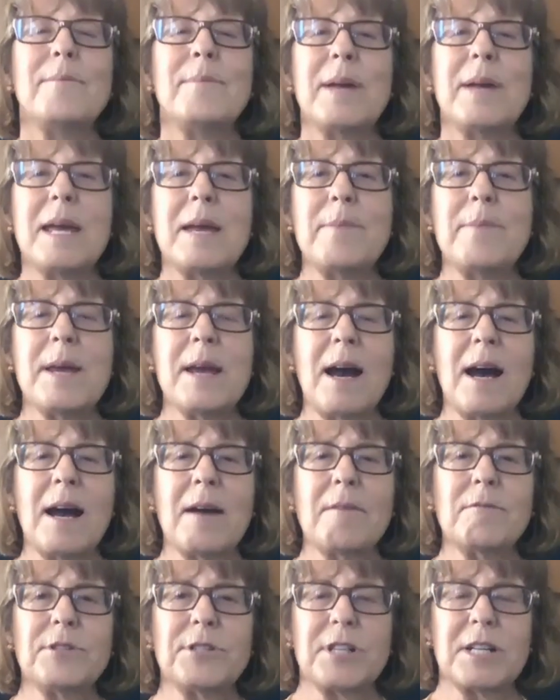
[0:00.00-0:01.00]

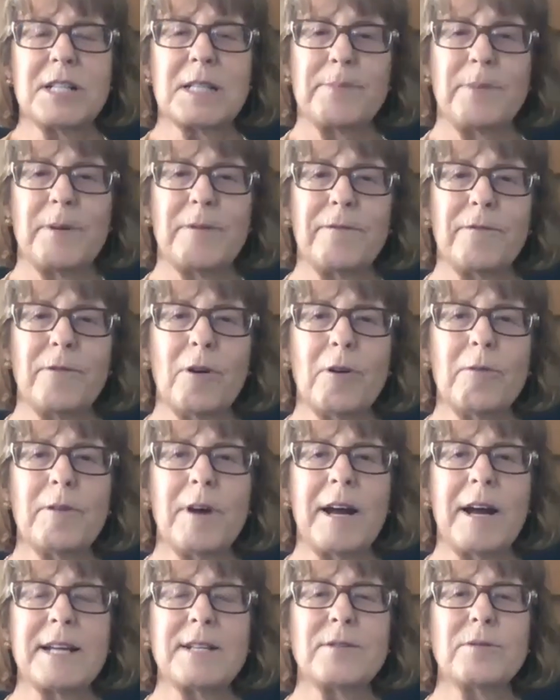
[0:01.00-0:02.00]
maybe I would just,
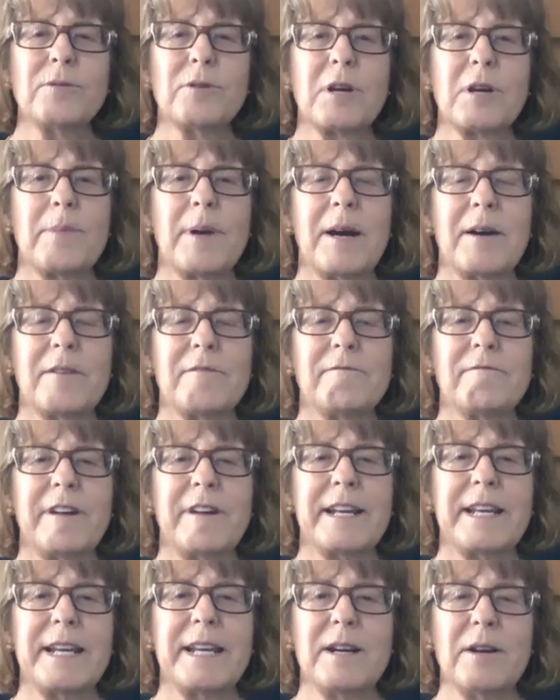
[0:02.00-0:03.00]
before I talk about
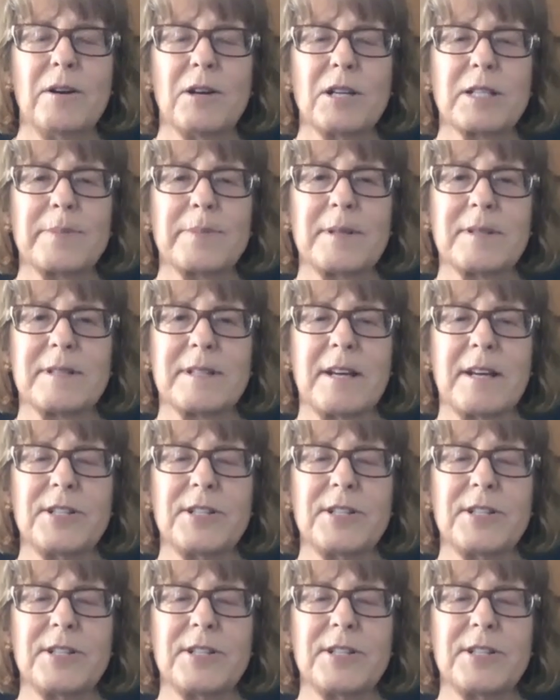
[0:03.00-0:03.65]
Reiki in hospitals,